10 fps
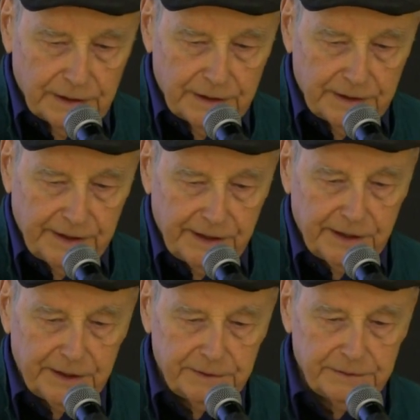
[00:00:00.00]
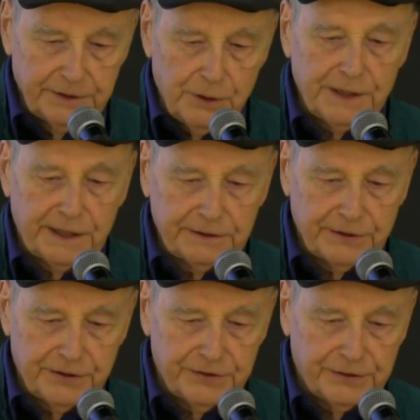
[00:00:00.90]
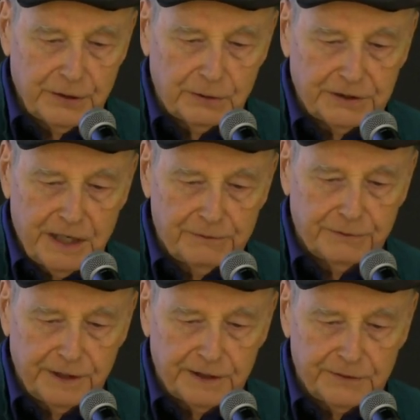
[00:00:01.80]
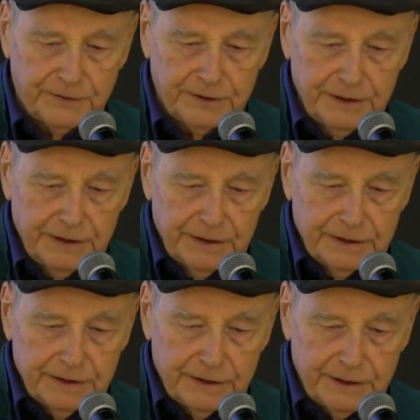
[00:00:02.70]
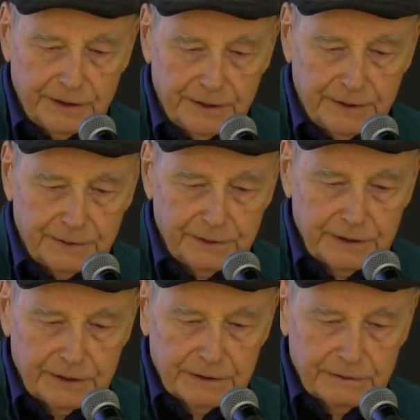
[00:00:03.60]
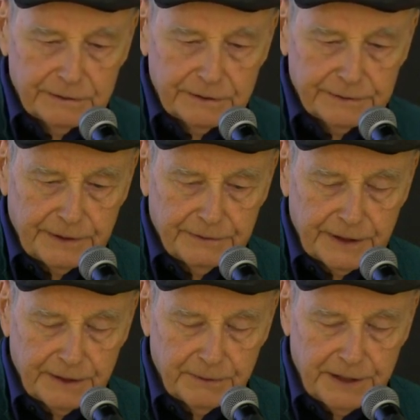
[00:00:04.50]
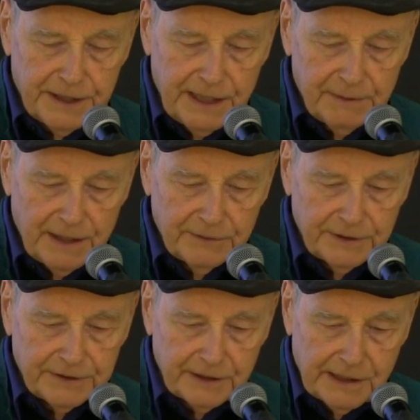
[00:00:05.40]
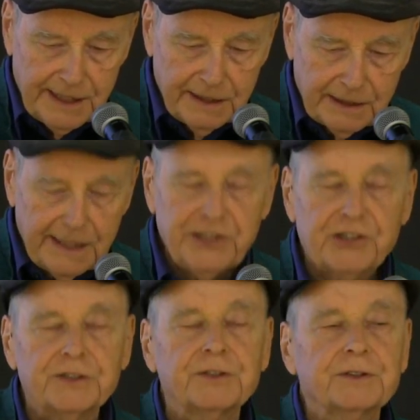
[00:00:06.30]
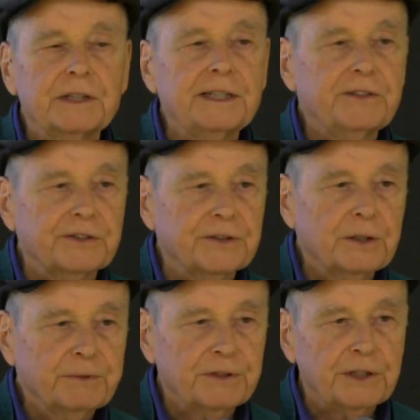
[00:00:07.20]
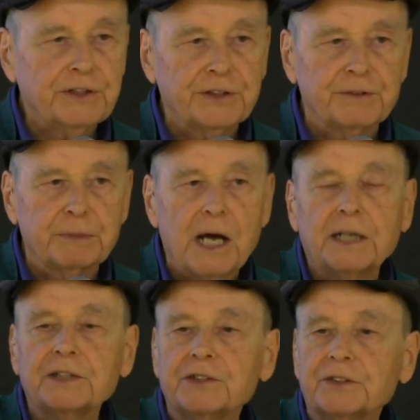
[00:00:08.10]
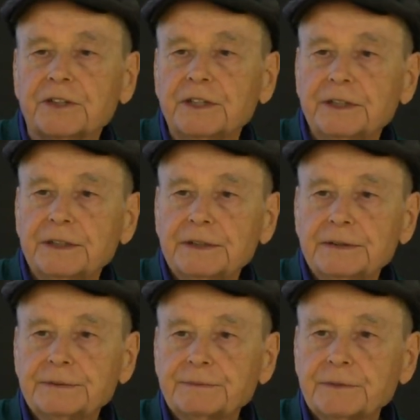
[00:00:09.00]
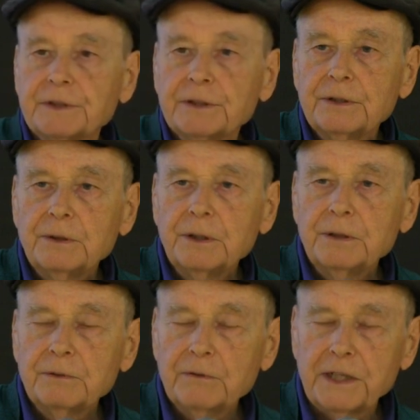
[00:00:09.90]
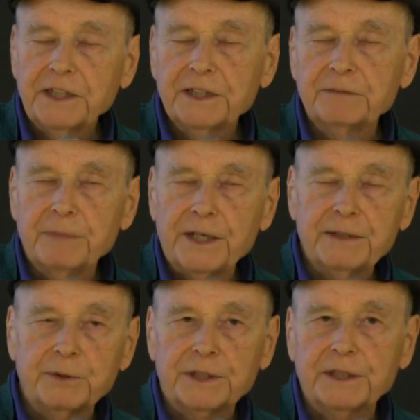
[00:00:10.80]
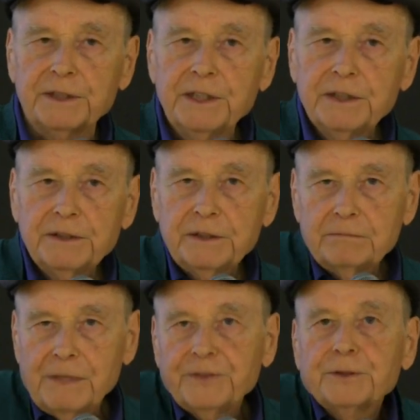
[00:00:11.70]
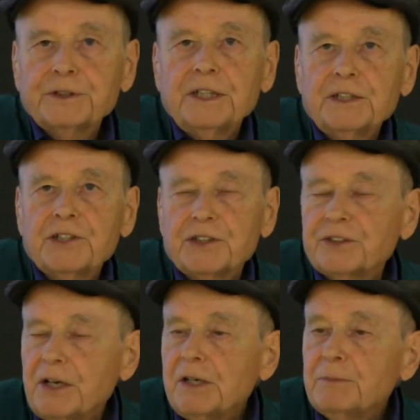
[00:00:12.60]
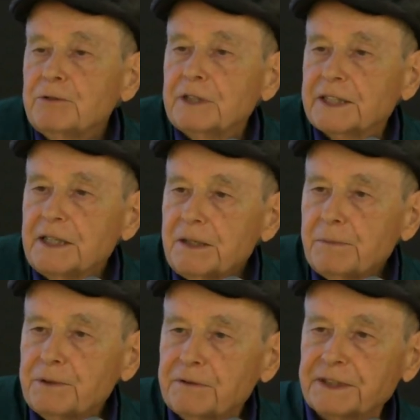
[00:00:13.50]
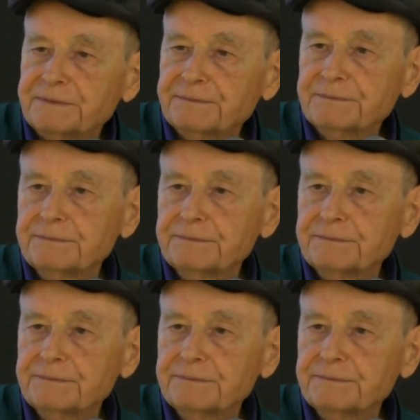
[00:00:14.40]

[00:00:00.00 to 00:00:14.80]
yogic traditions call coverings. I forget what the name they have. Kleshas, obstructions, blockages. Or Reichian bodywork, muscle tensions, armoring,